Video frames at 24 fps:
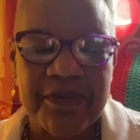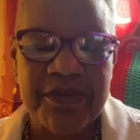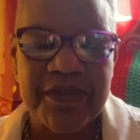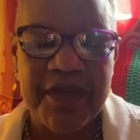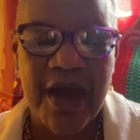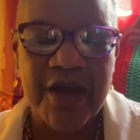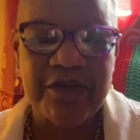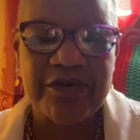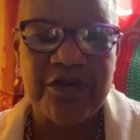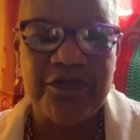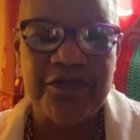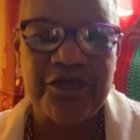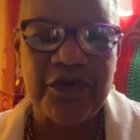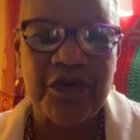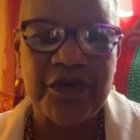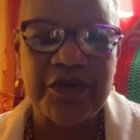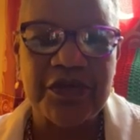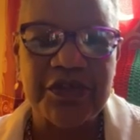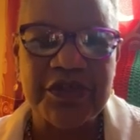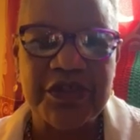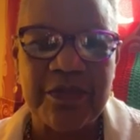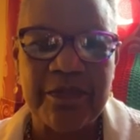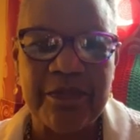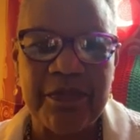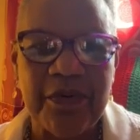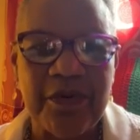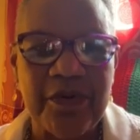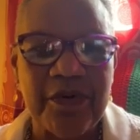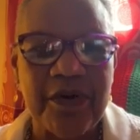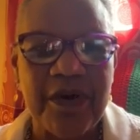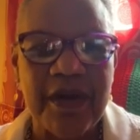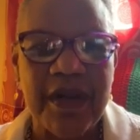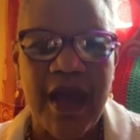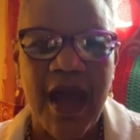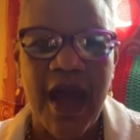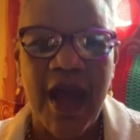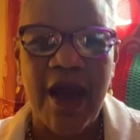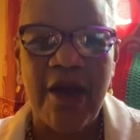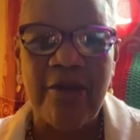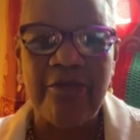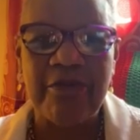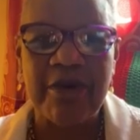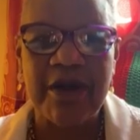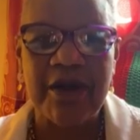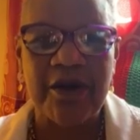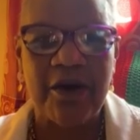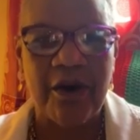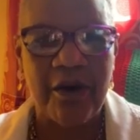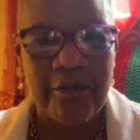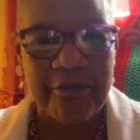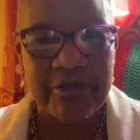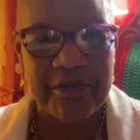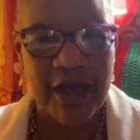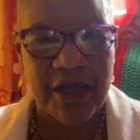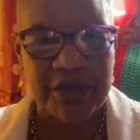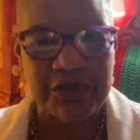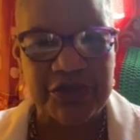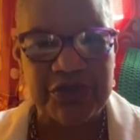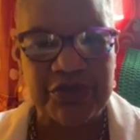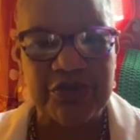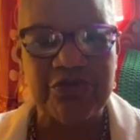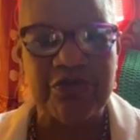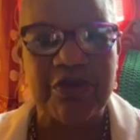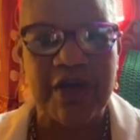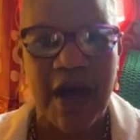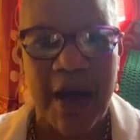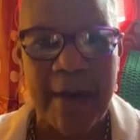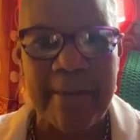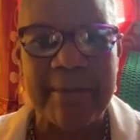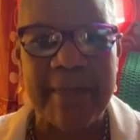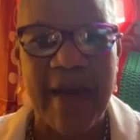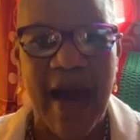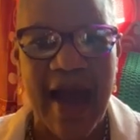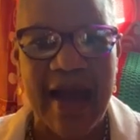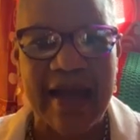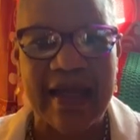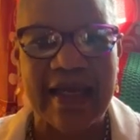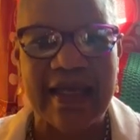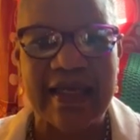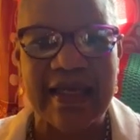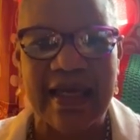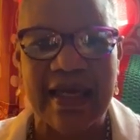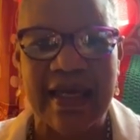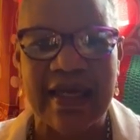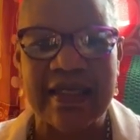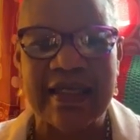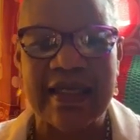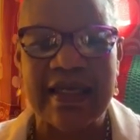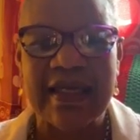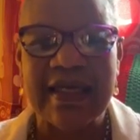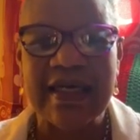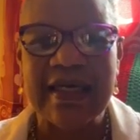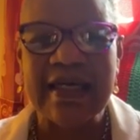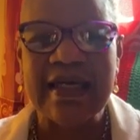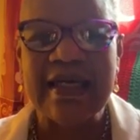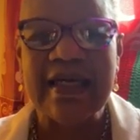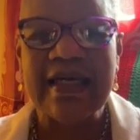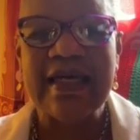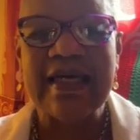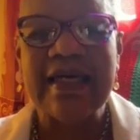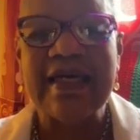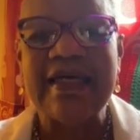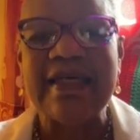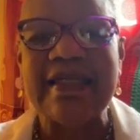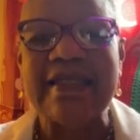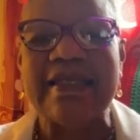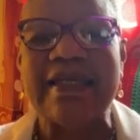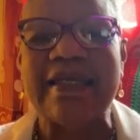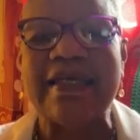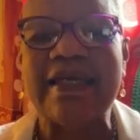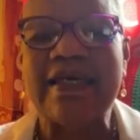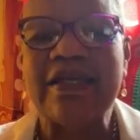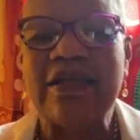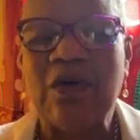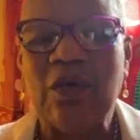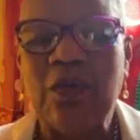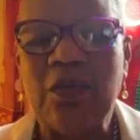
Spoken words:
thank you for your support and we hope that you come back again to get a